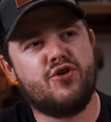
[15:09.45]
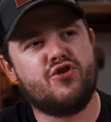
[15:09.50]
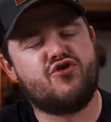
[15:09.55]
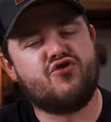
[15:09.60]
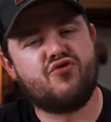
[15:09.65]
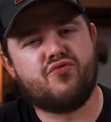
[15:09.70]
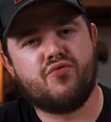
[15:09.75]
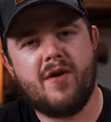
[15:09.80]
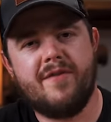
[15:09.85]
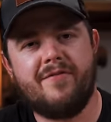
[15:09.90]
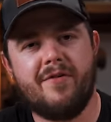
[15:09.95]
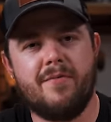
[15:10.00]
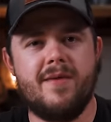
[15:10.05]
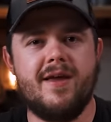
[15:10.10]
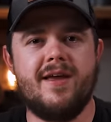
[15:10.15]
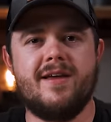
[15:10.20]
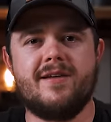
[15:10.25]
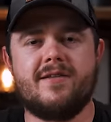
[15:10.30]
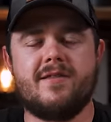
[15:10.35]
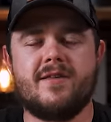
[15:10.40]
driven
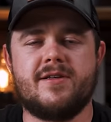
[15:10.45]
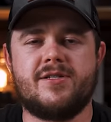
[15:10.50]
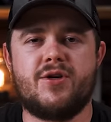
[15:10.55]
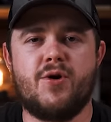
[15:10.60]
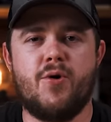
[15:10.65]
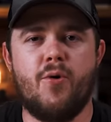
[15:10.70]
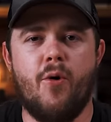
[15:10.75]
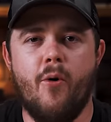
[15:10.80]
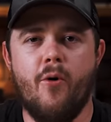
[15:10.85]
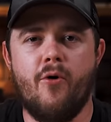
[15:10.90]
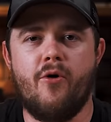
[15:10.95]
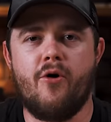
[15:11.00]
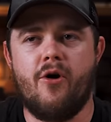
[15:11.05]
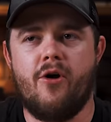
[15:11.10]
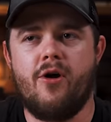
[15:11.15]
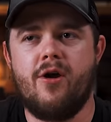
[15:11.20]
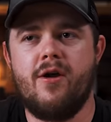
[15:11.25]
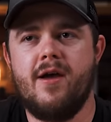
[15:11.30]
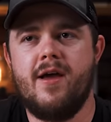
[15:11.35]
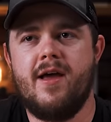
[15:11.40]
me into this
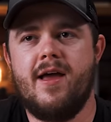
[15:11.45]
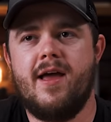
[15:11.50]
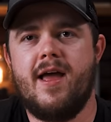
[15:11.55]
corner.